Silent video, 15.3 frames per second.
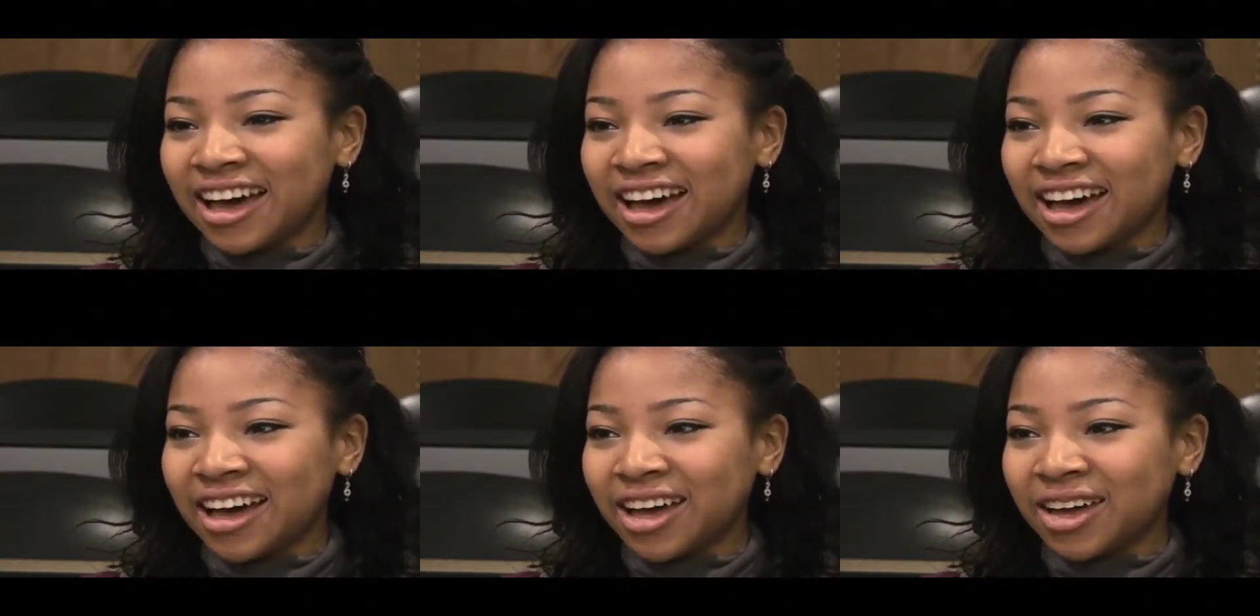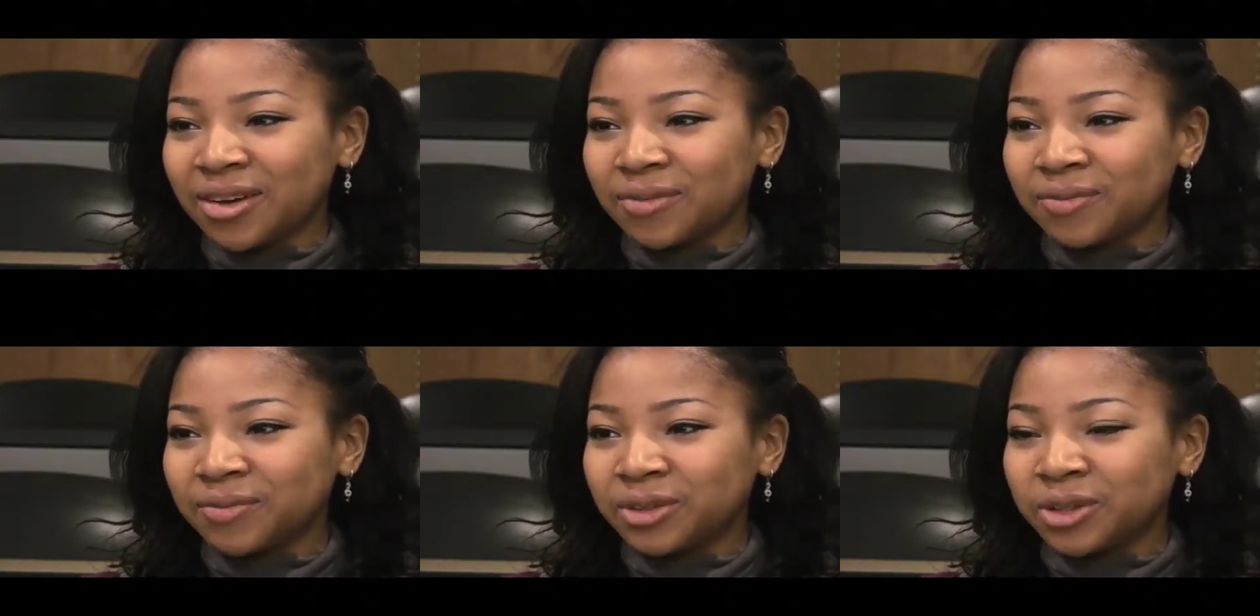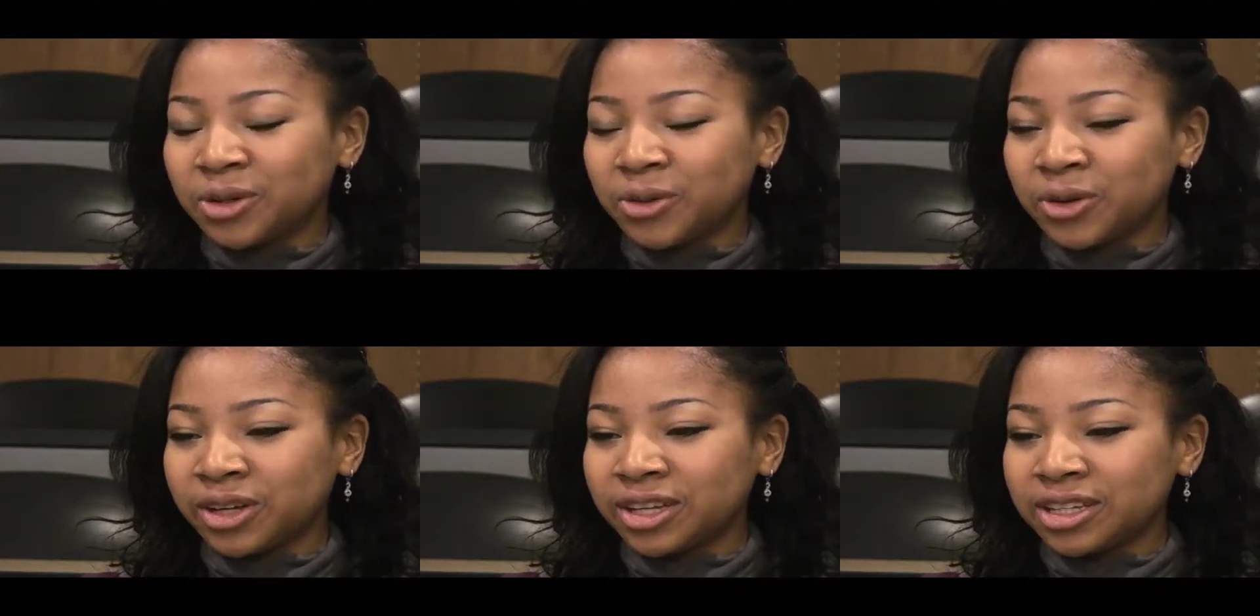I'm
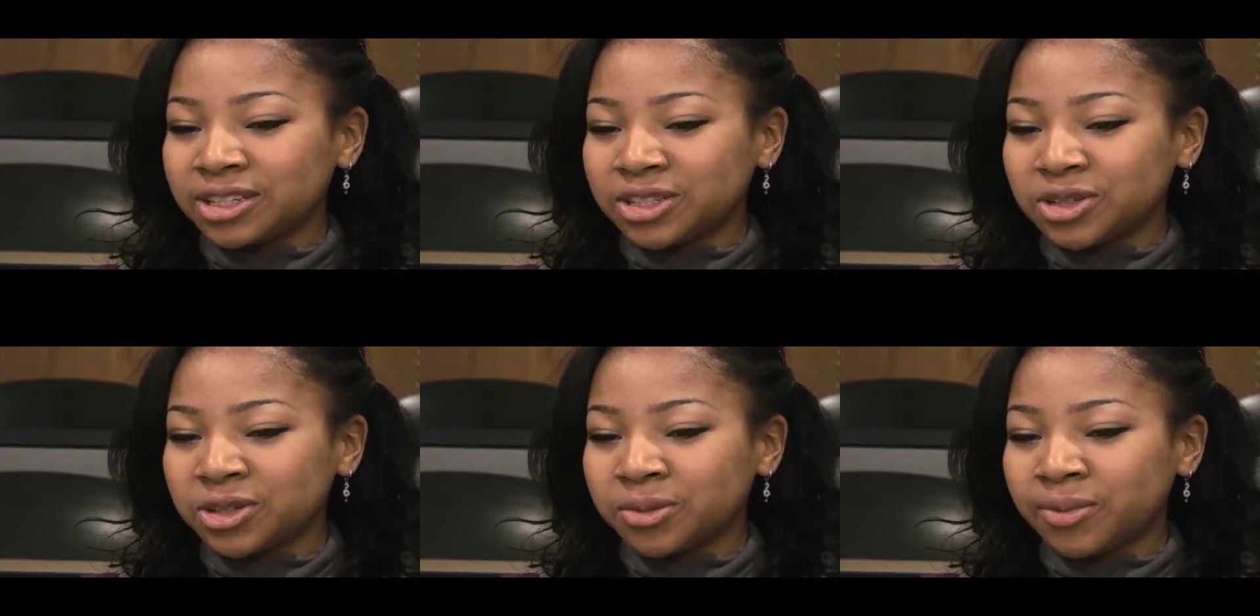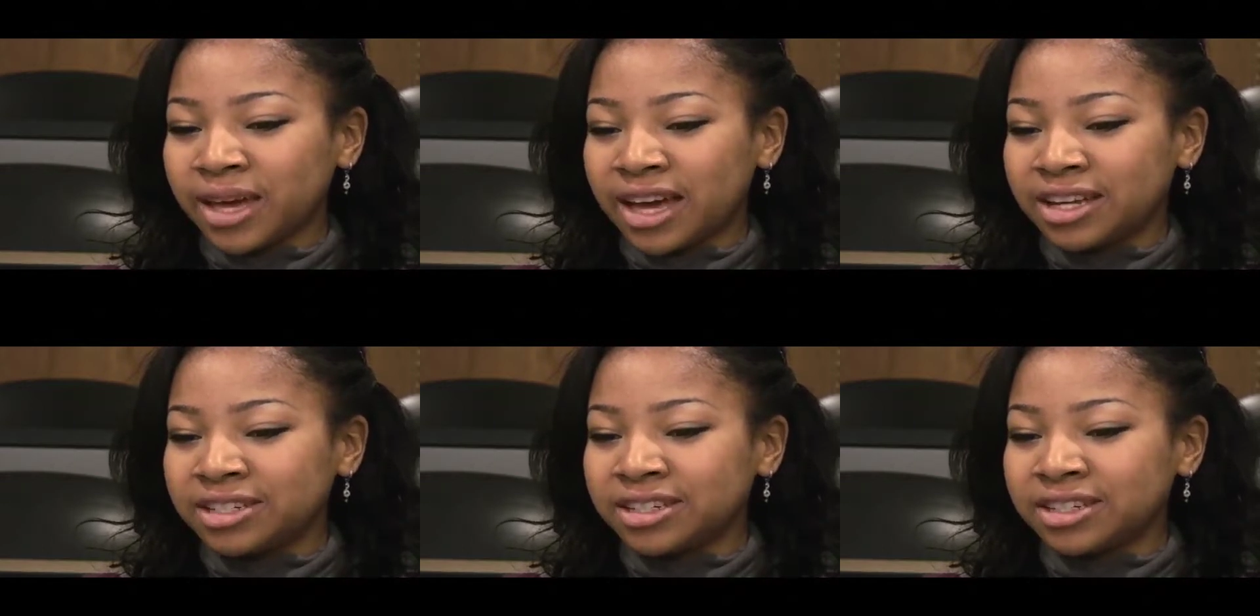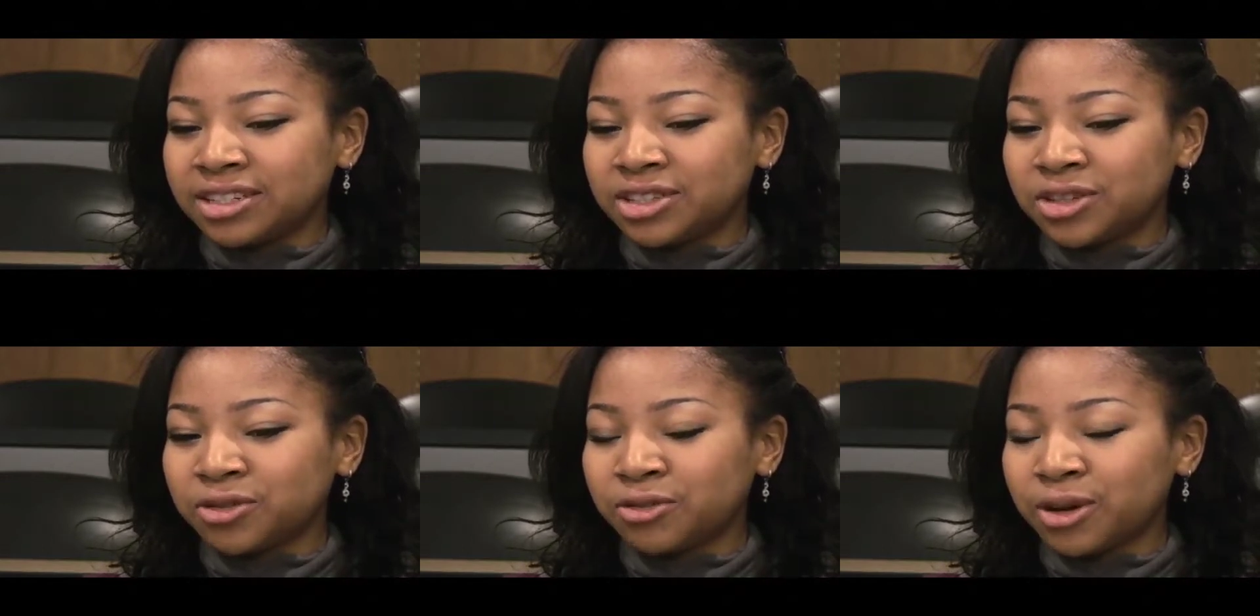going into the
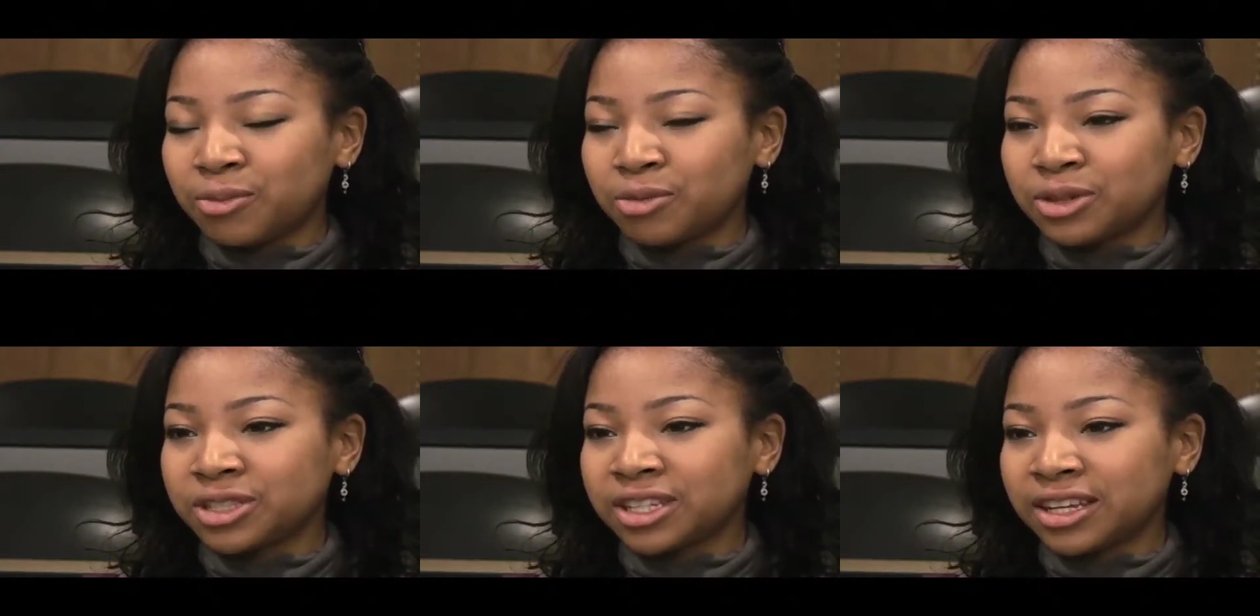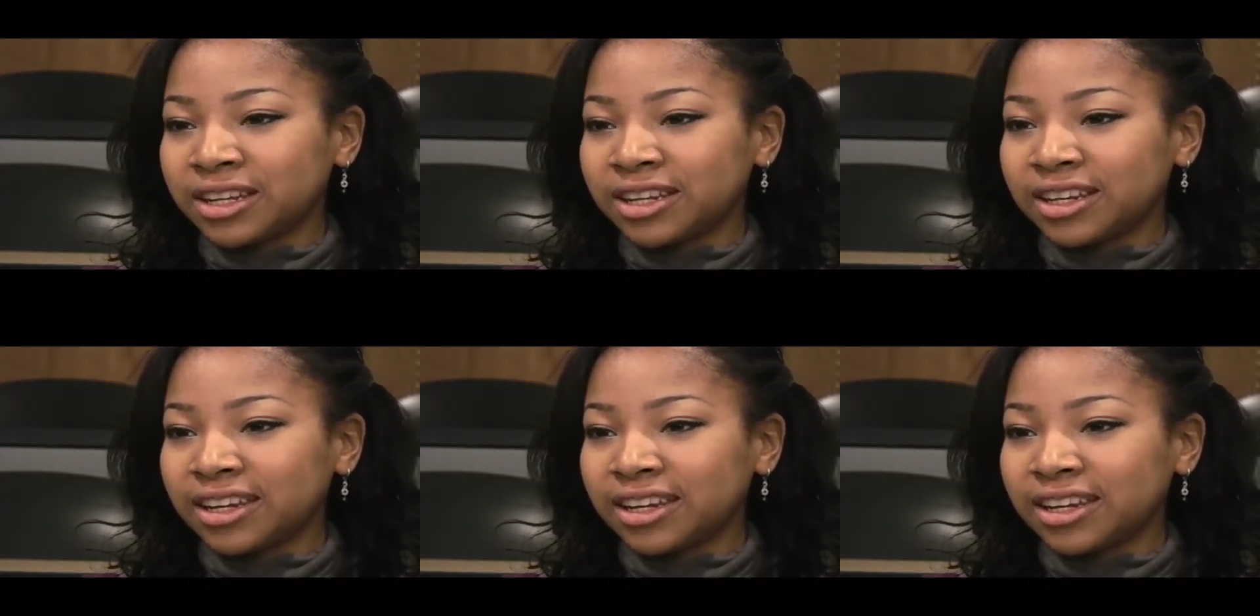pageant to represent